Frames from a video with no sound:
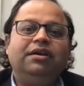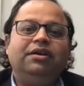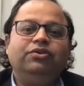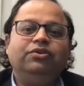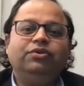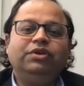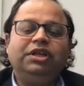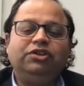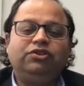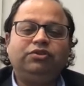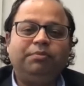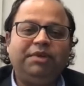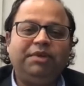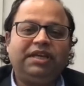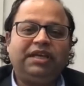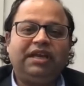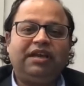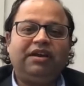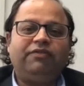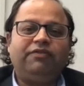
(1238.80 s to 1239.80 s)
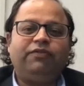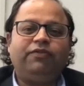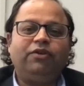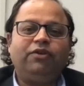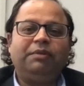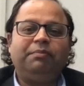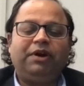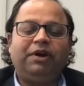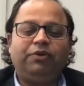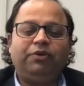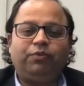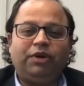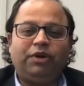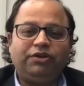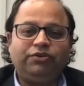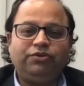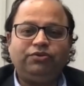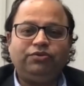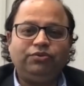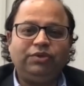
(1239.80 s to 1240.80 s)
You need to be careful about
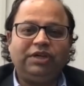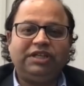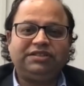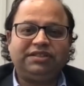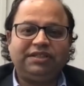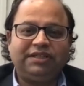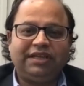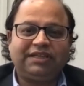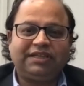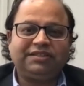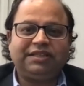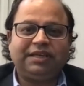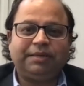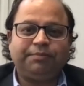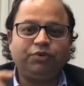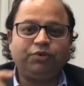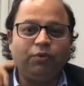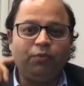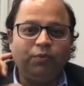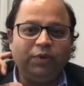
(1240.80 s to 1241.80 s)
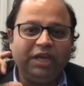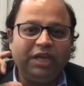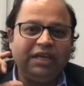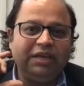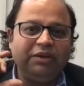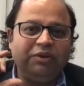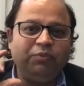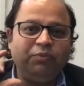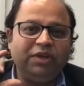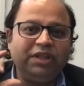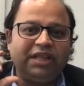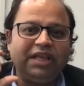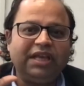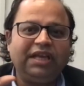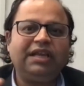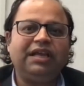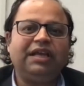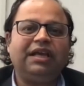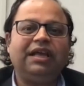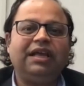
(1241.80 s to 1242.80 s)
what you do as the next step. So we,
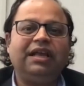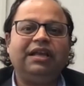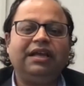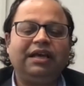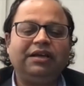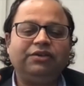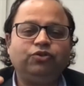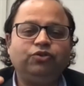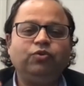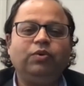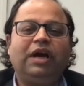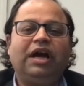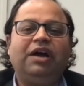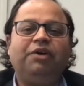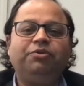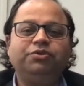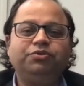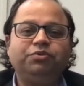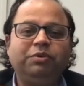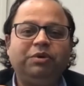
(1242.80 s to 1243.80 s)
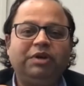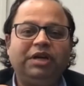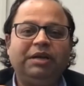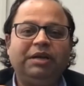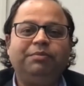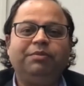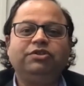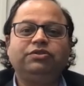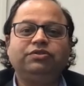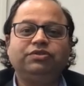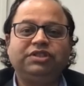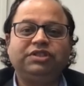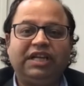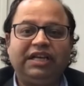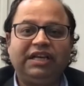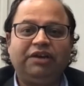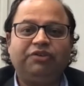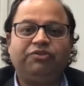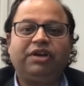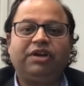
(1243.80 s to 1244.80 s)
within a, a two hours, we were able to send
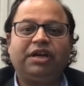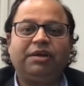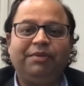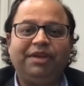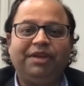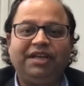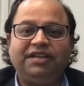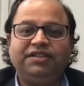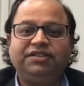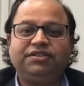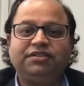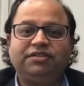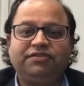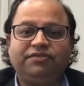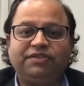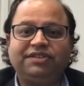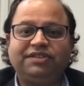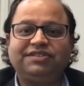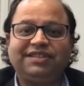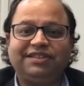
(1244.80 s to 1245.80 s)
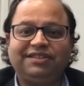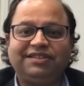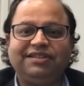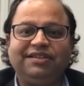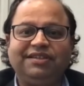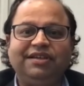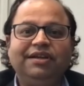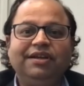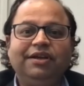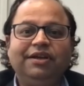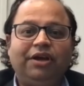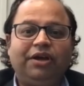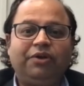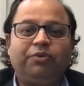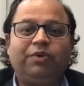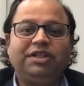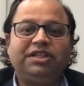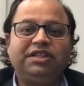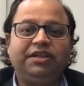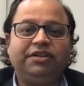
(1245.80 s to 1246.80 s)
out recommendations for the city and
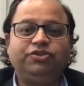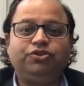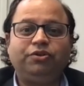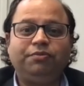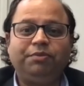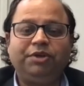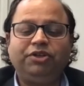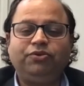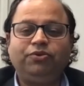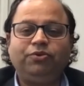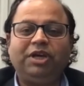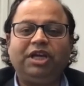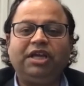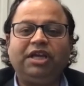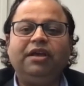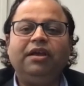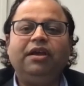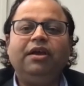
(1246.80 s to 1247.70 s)
what they should be doing.